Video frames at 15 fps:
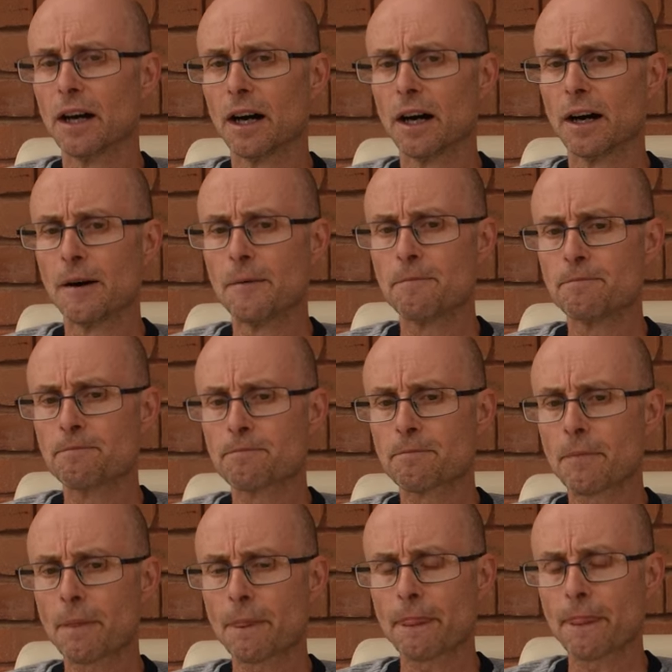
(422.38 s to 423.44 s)

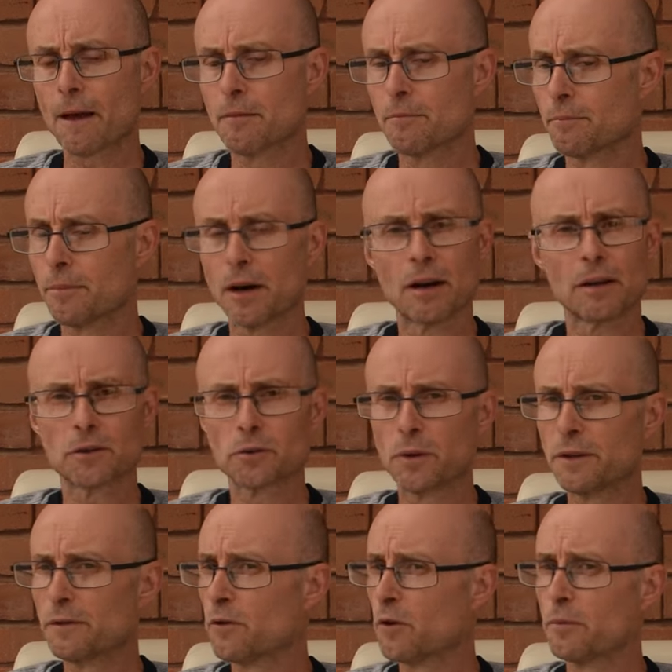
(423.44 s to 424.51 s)
But
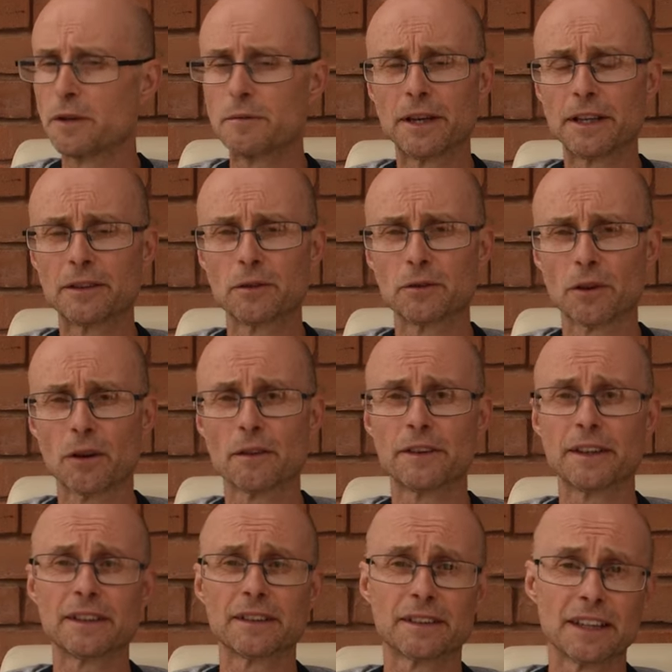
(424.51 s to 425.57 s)
24 million pixels, I
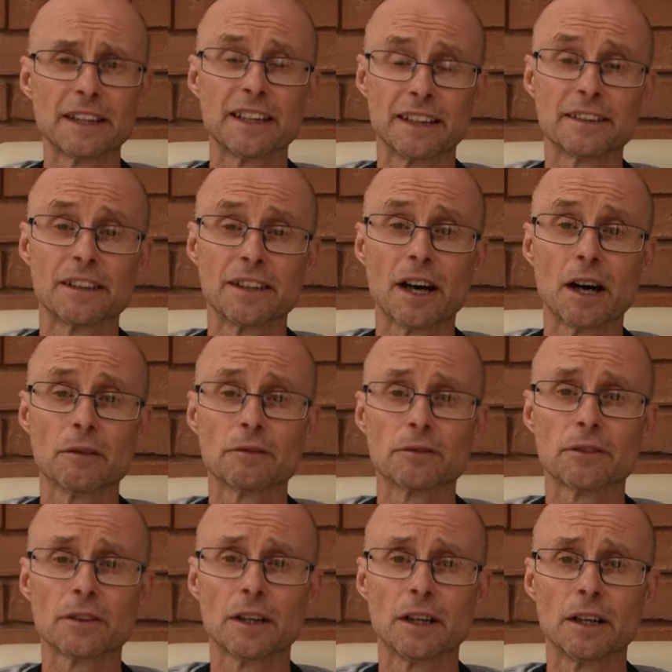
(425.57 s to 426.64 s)
think, is enough.
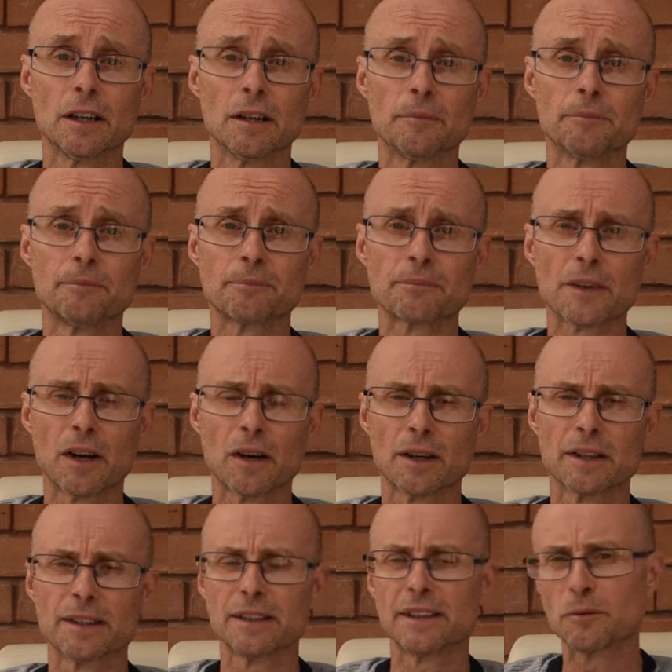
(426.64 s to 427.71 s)

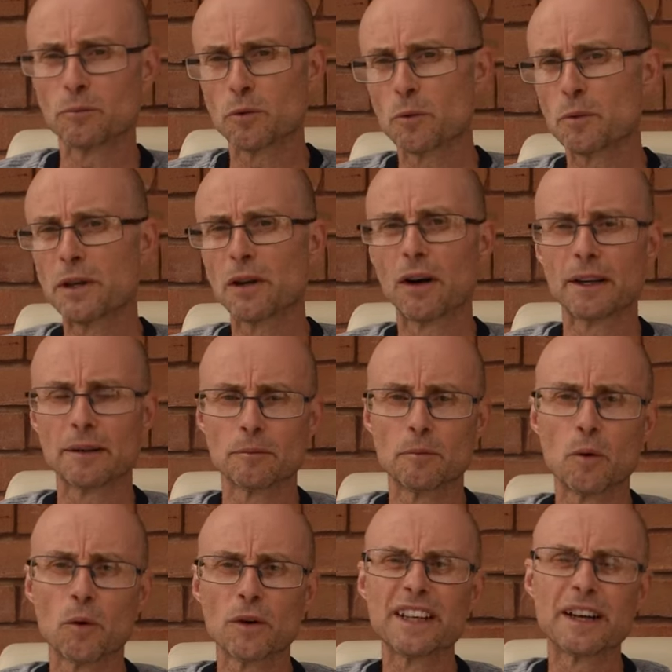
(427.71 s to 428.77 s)
Will we like
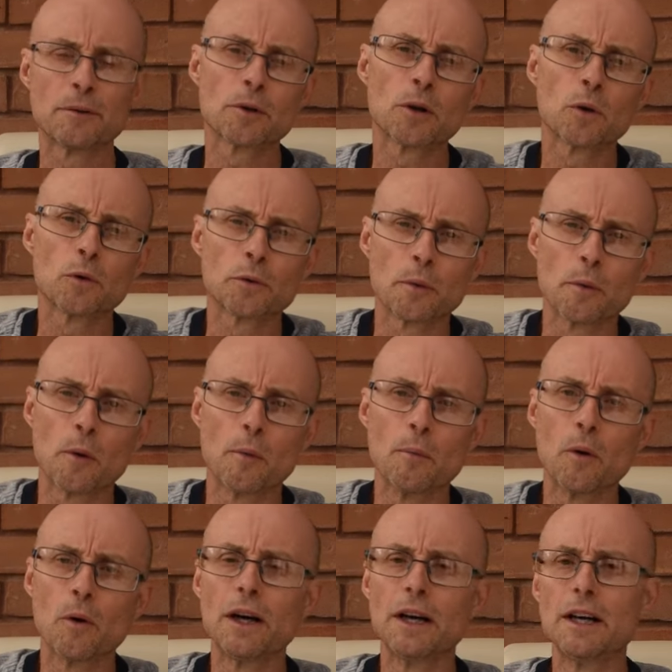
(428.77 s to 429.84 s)
more? Yeah, of course we want
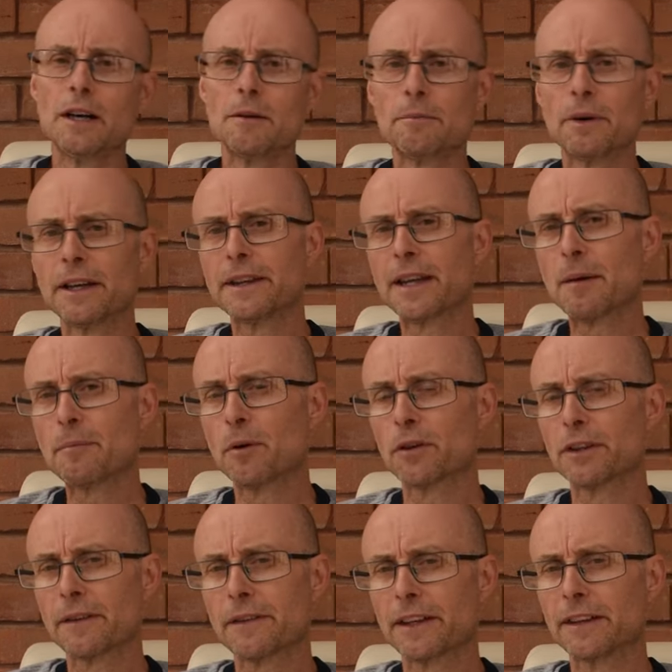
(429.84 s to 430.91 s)
more. But in that
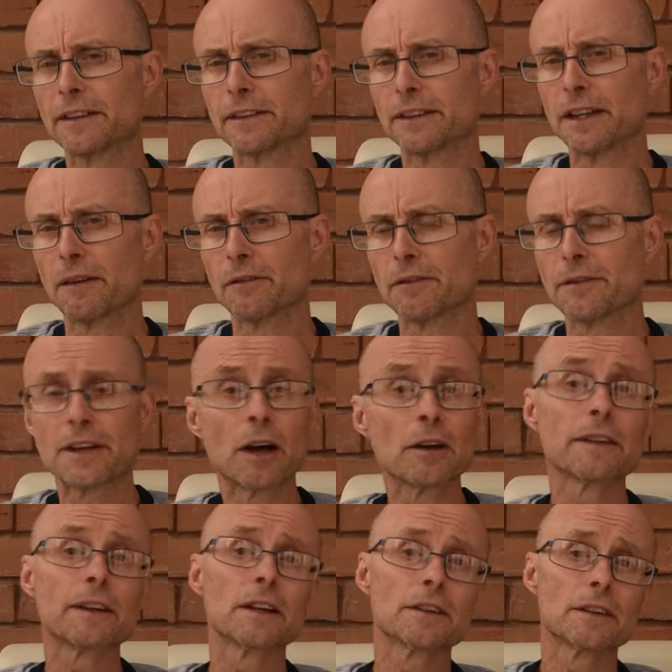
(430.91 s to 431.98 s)
body, I think it's enough. The
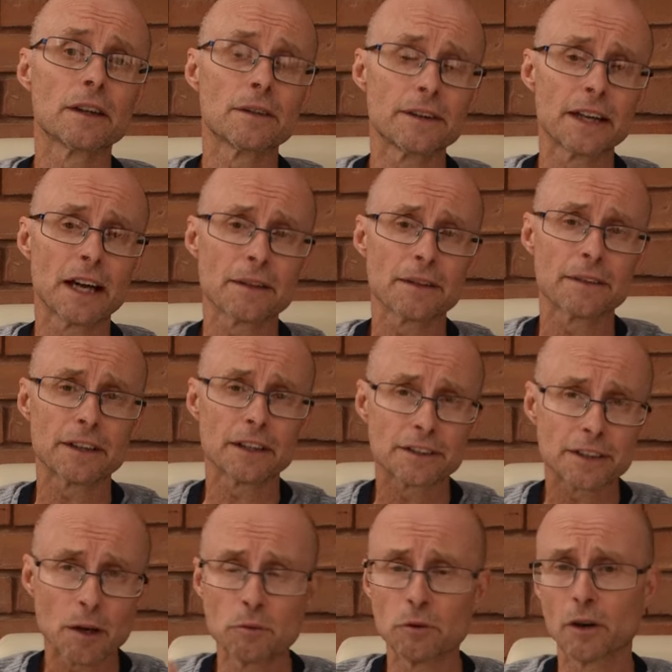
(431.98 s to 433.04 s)
other thing I
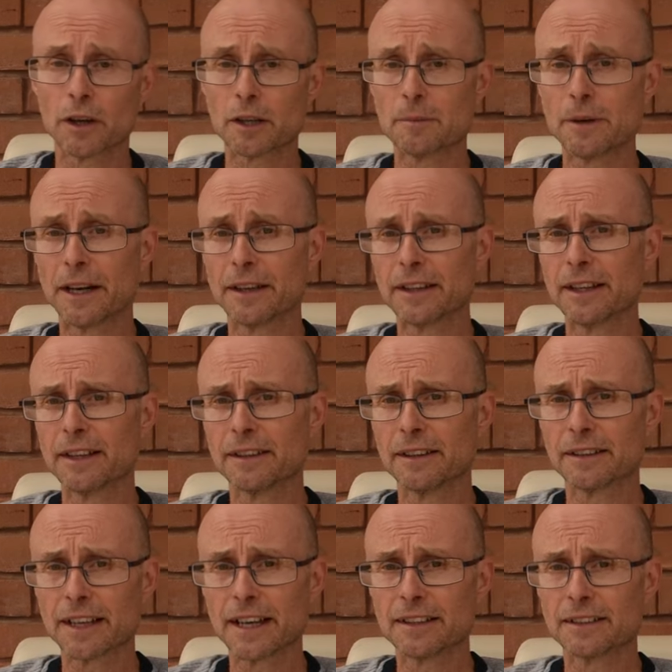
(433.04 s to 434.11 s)
don't like about it is
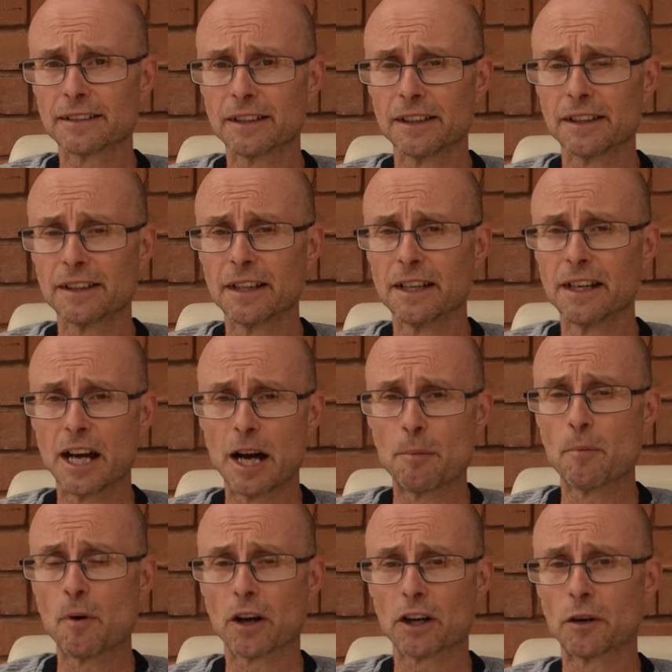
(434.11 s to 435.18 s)
its SD
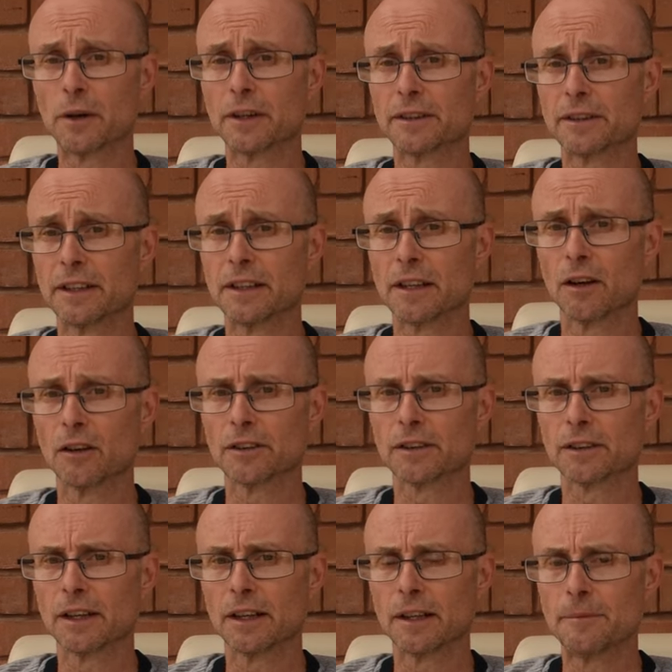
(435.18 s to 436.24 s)
and micro SD cards.